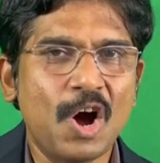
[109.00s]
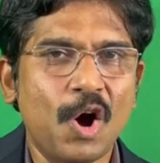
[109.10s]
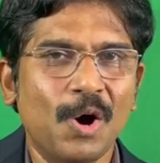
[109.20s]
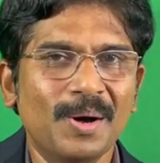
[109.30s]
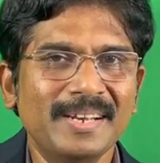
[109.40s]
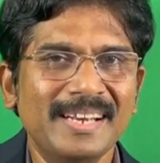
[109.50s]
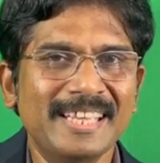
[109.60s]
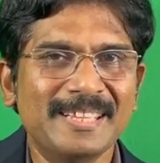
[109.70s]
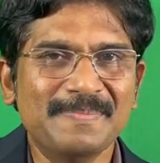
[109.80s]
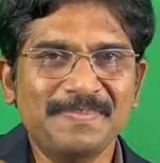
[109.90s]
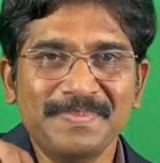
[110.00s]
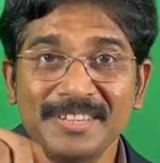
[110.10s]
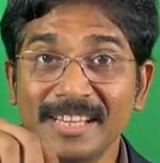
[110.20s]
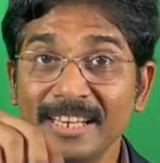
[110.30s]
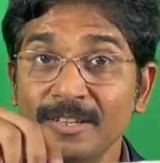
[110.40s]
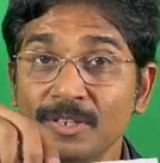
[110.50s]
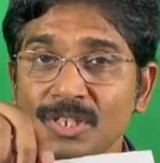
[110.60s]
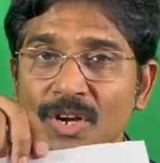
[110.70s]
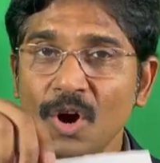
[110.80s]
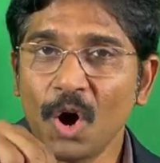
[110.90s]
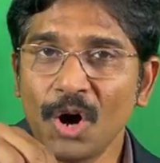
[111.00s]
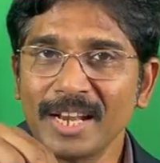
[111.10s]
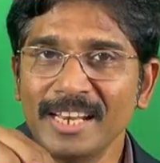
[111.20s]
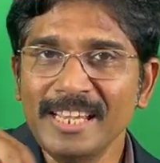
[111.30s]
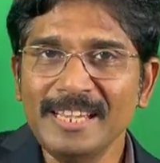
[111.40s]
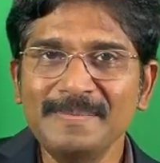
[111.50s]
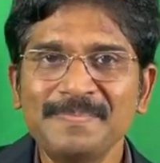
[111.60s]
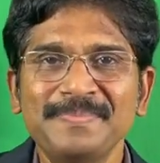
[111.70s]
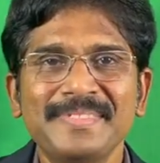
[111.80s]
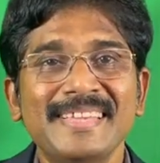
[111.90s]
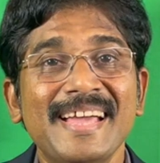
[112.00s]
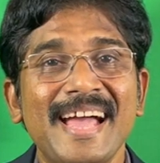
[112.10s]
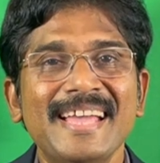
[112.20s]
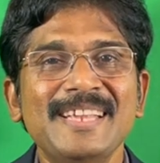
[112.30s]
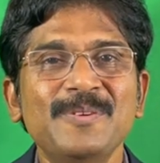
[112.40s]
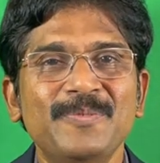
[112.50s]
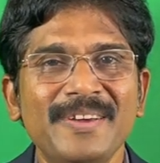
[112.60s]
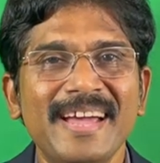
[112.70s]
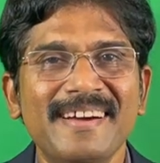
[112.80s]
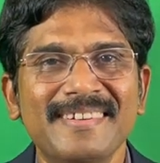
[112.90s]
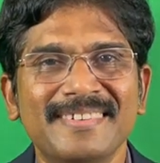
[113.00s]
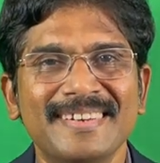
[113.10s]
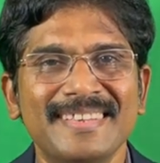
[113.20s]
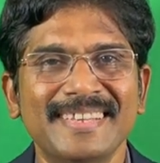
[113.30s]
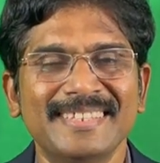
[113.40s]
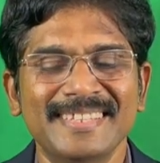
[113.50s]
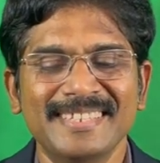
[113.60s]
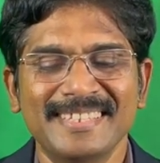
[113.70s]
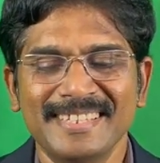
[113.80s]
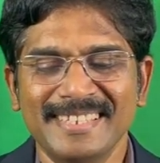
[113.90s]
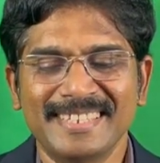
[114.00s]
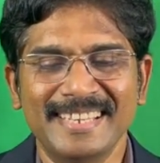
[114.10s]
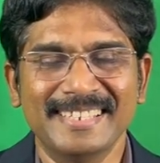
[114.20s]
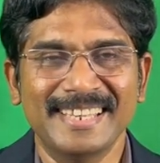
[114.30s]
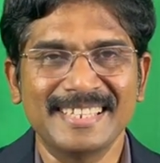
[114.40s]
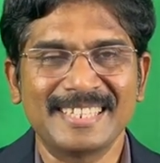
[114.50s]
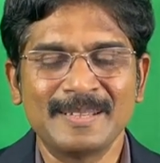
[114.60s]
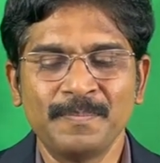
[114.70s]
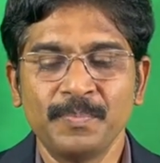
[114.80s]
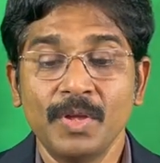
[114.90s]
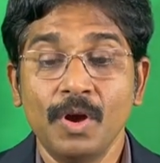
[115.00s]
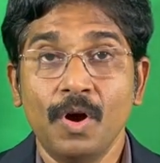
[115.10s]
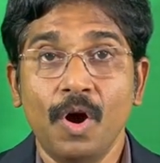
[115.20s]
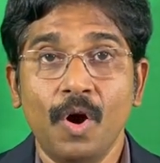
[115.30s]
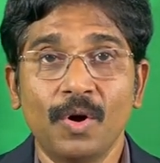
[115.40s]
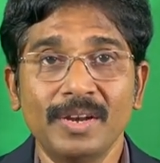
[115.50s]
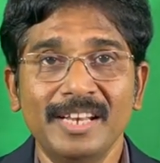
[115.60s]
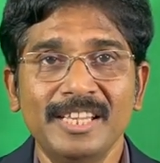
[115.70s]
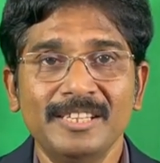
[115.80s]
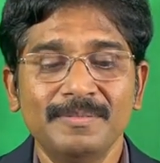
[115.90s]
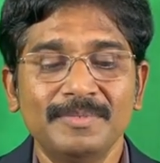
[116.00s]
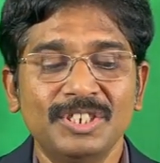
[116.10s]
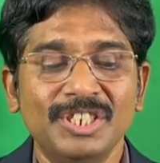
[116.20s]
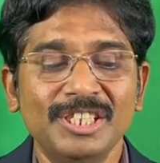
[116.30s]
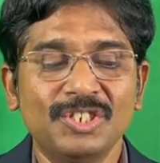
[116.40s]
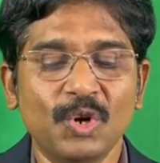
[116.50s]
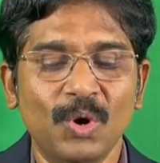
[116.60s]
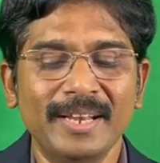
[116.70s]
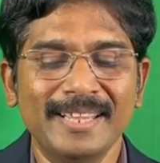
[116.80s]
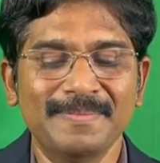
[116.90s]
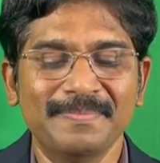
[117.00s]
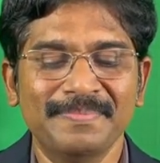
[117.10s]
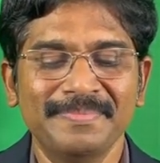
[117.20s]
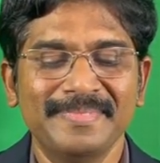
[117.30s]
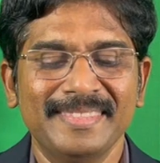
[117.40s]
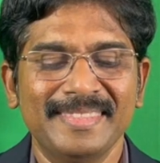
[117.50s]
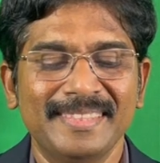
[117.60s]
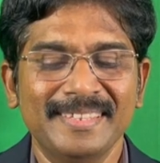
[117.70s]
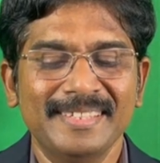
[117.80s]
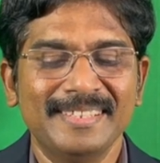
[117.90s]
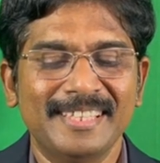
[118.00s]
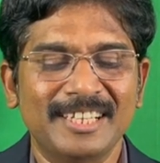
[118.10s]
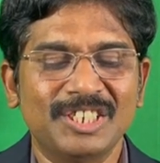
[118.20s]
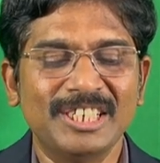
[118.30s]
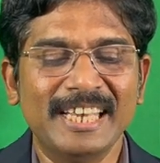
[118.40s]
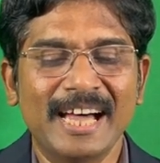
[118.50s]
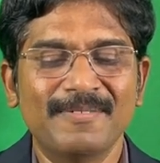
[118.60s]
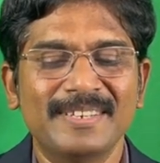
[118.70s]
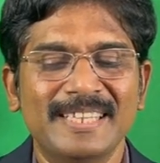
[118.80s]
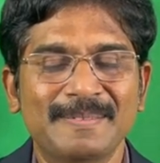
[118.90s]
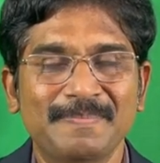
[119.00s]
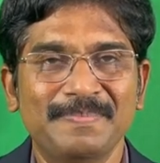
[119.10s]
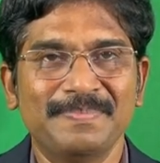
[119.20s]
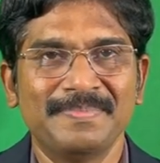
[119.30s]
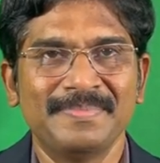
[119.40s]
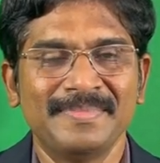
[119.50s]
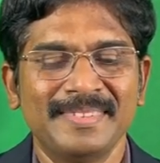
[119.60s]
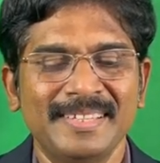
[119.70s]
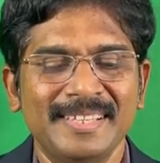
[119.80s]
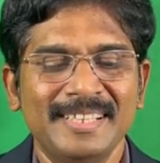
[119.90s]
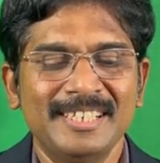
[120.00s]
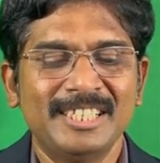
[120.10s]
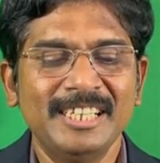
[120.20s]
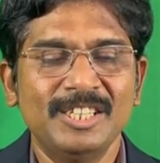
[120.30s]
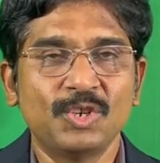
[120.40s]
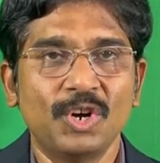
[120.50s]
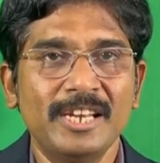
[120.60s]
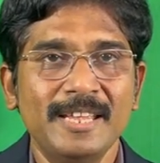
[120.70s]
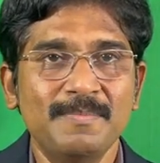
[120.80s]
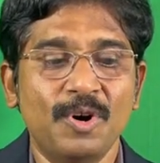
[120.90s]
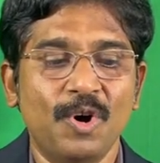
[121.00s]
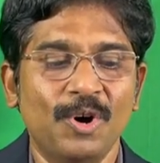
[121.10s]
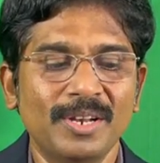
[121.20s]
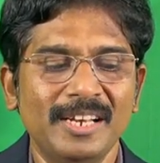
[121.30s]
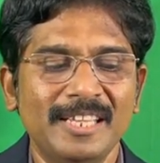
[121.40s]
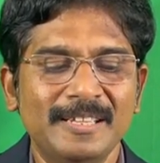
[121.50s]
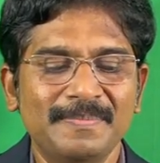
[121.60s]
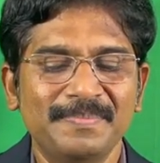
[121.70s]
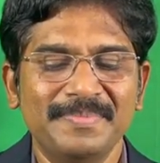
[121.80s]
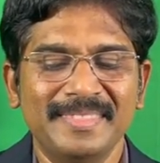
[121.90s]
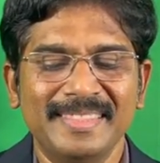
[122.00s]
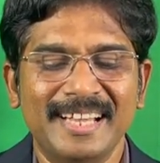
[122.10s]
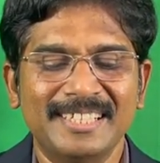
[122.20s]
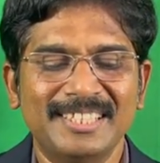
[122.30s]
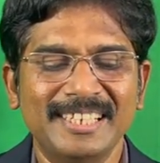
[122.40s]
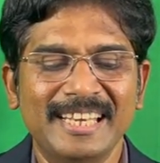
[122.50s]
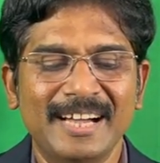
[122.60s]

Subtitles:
only. You can use only anywhere in this sentence. Only she told him that she loved him. She told him only that she